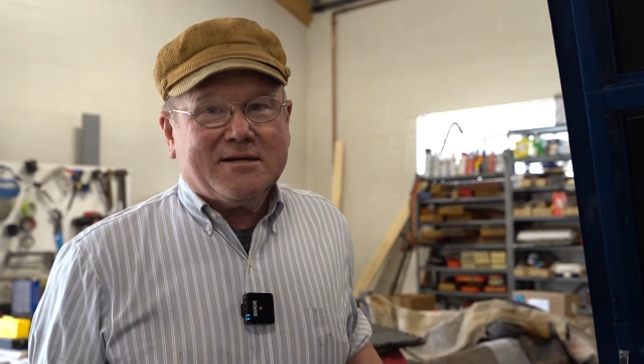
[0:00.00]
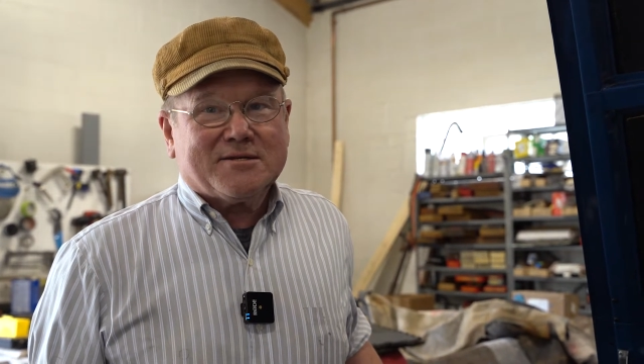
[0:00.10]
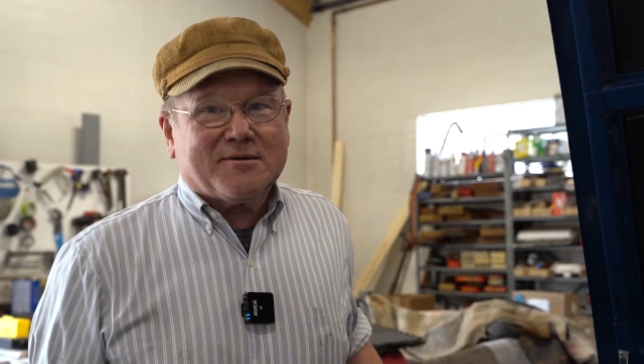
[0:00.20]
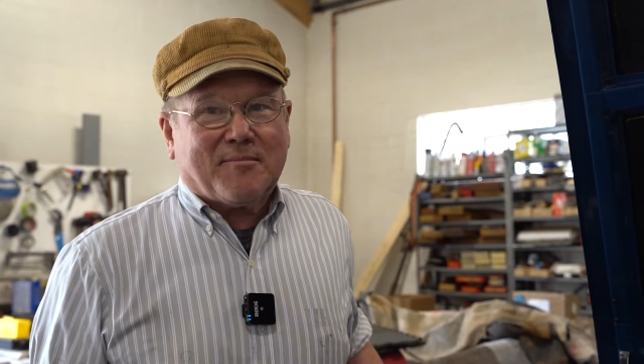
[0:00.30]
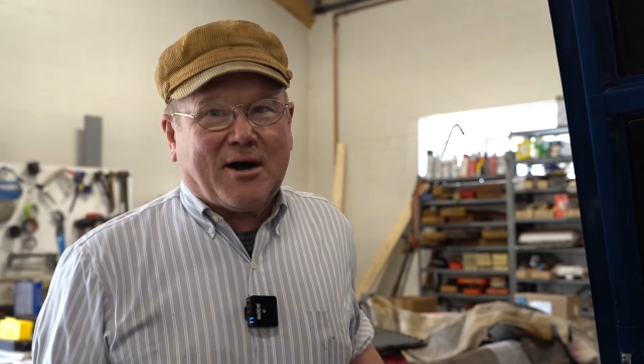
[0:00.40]

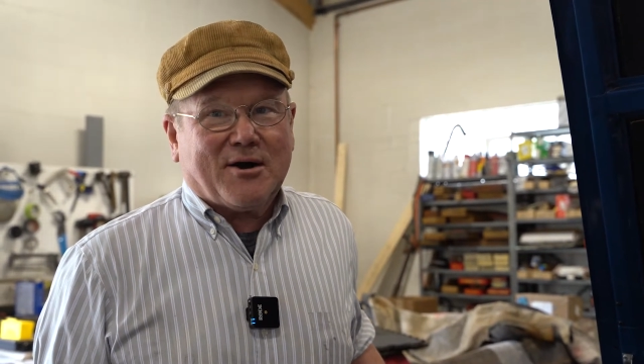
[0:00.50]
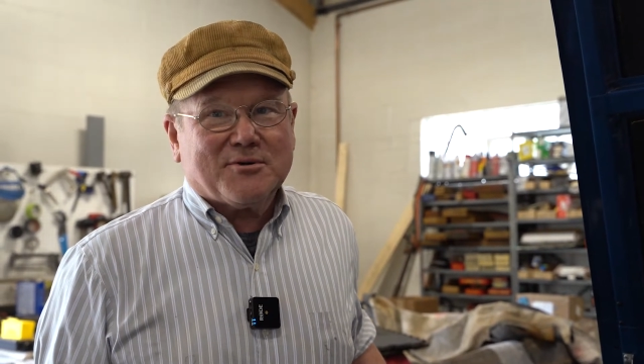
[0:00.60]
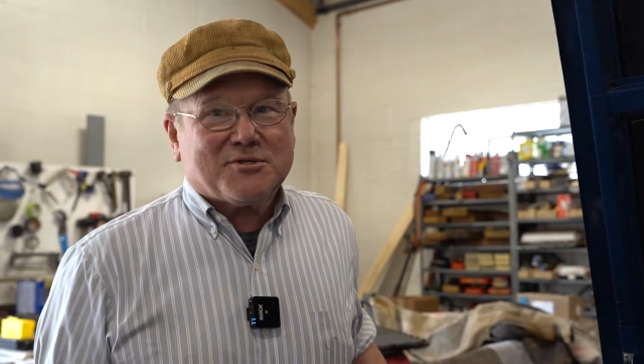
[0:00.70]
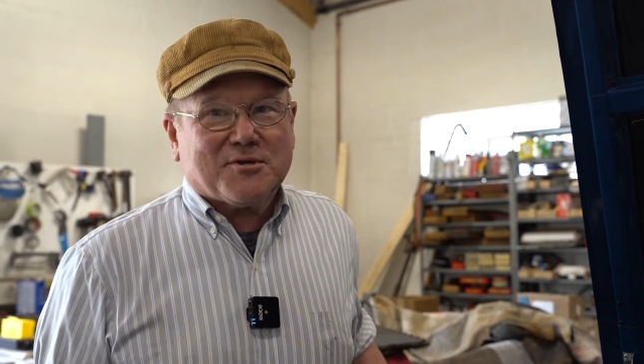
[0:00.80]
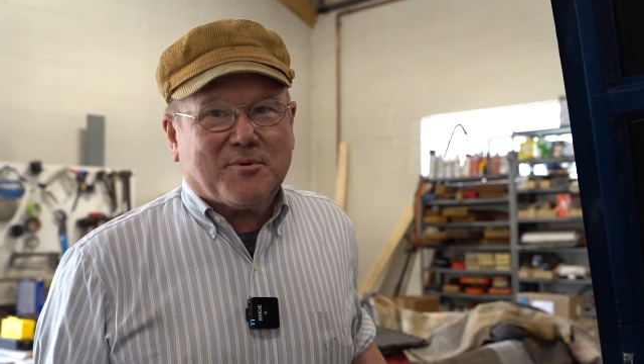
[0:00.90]
Tomorrow
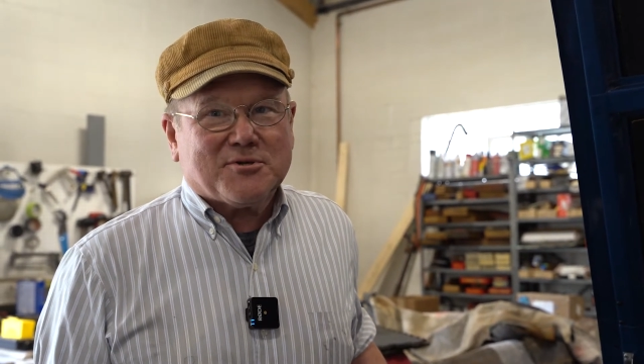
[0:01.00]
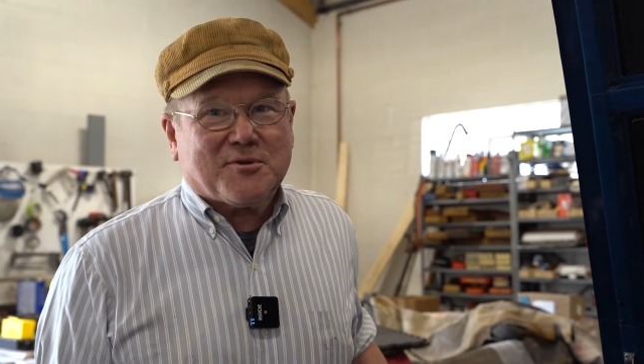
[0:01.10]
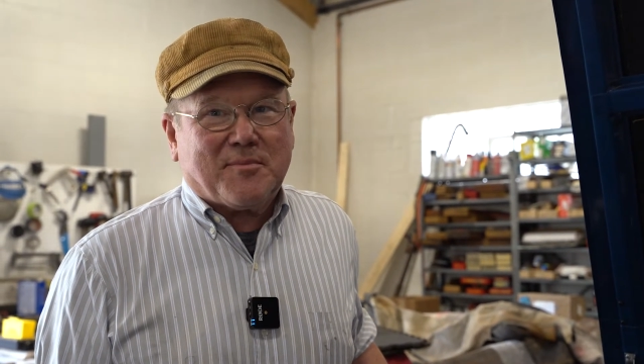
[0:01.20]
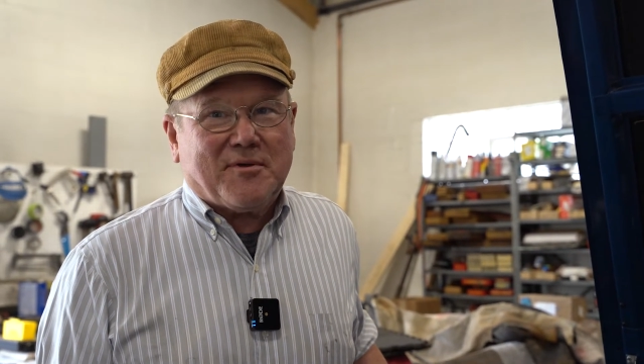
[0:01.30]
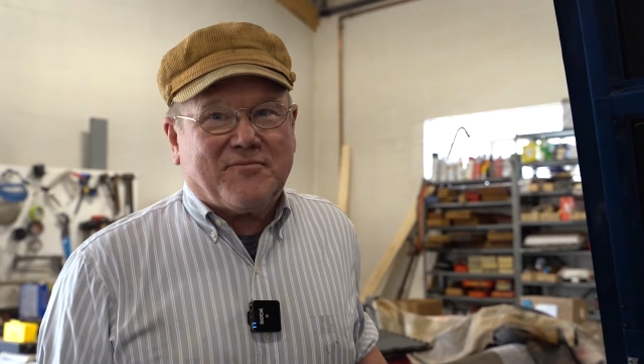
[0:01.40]
it's supposed
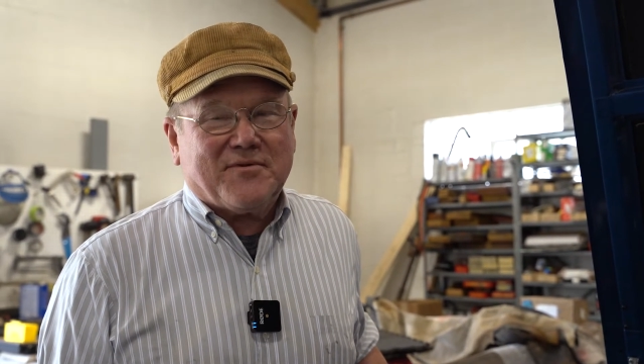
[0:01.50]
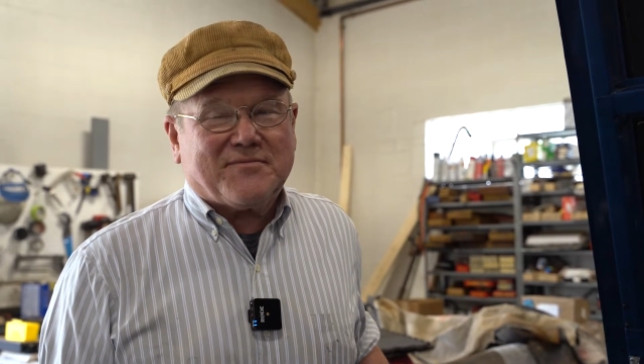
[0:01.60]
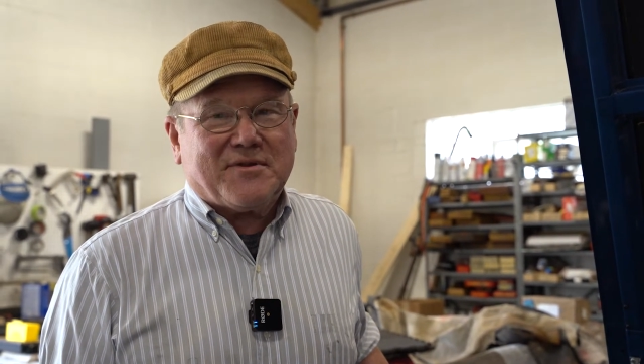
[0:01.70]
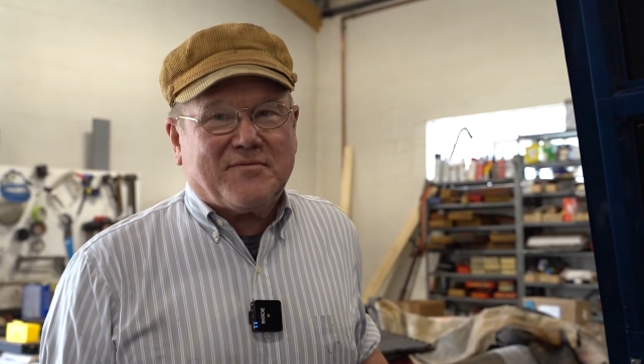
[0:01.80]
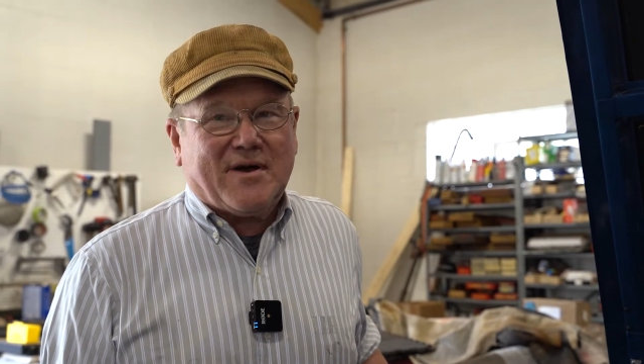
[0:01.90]
to be
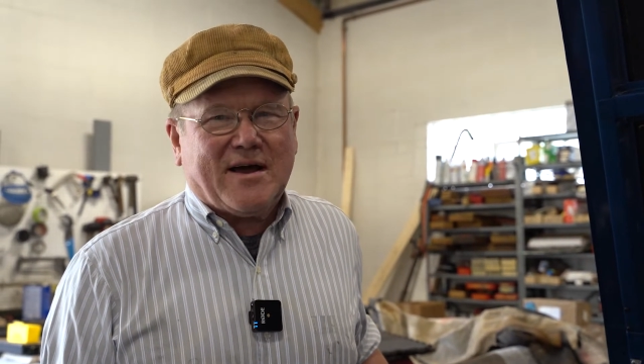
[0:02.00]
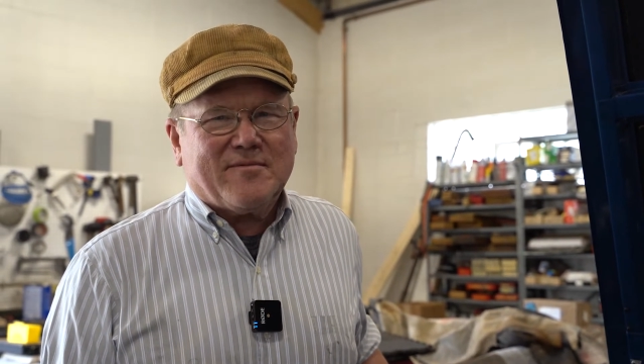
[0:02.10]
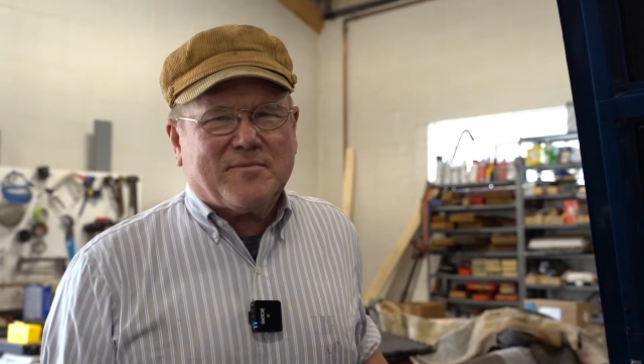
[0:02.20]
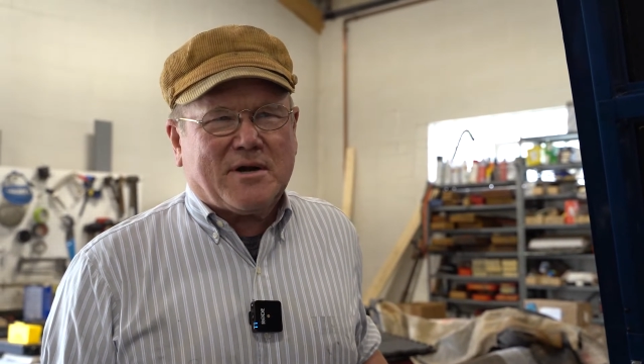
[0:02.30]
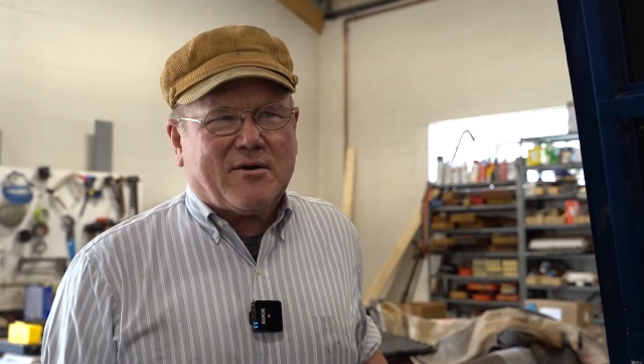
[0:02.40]

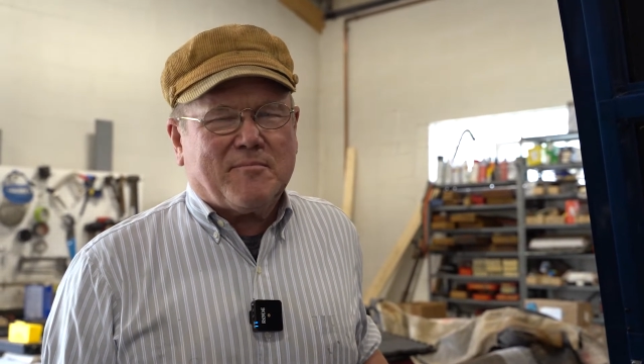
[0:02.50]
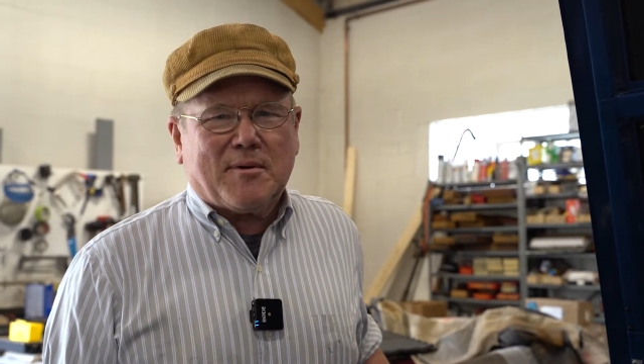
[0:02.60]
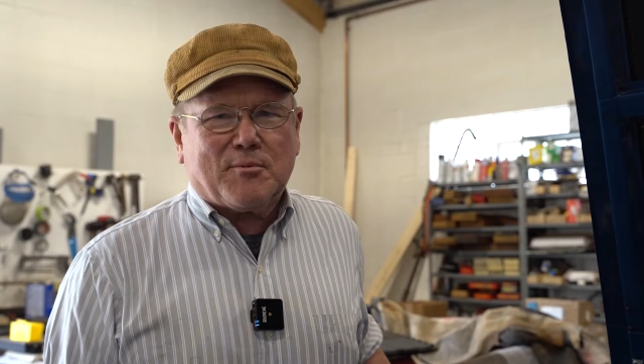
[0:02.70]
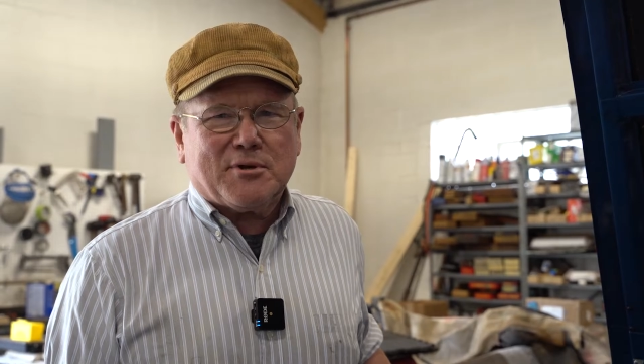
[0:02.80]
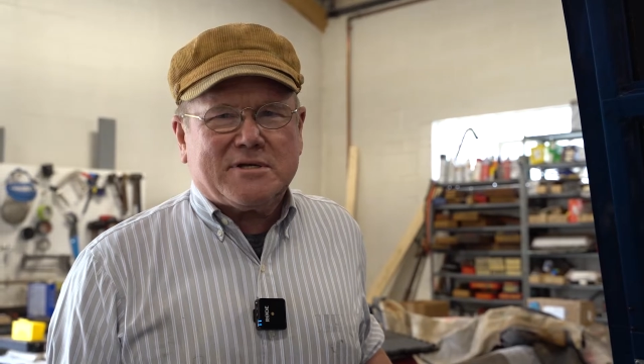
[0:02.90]
55, but I
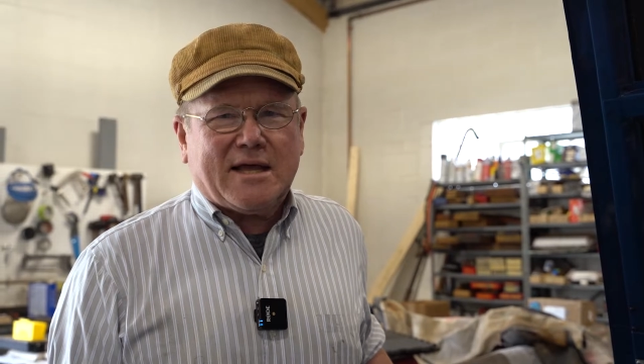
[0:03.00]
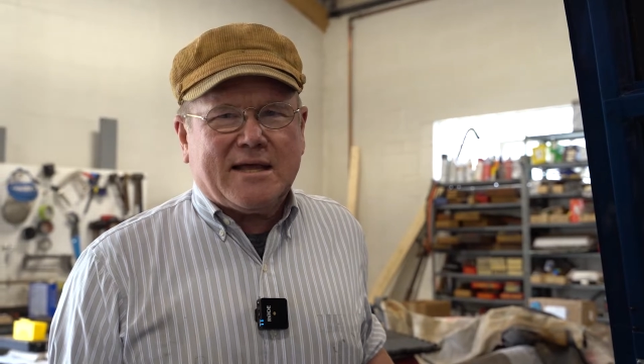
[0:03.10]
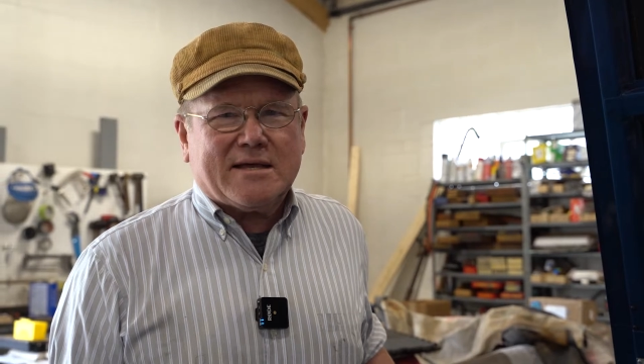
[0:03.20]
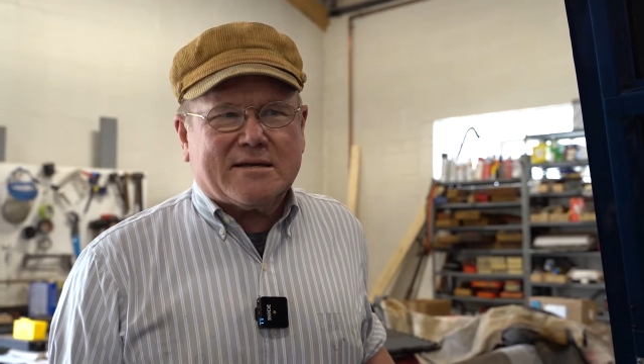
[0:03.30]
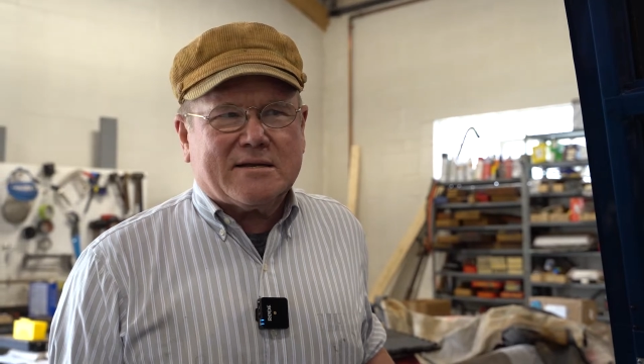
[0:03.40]
remember a
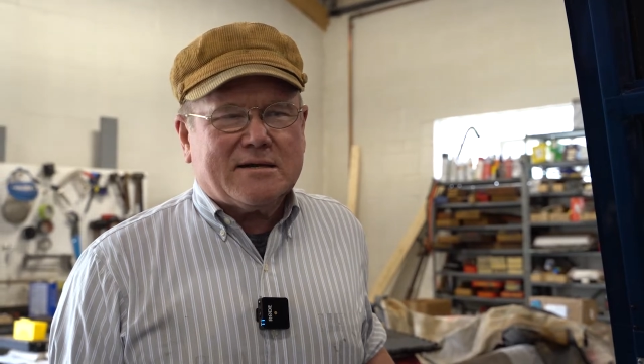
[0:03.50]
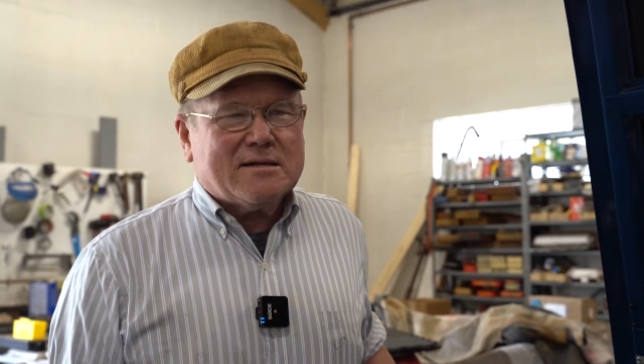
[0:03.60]
day in,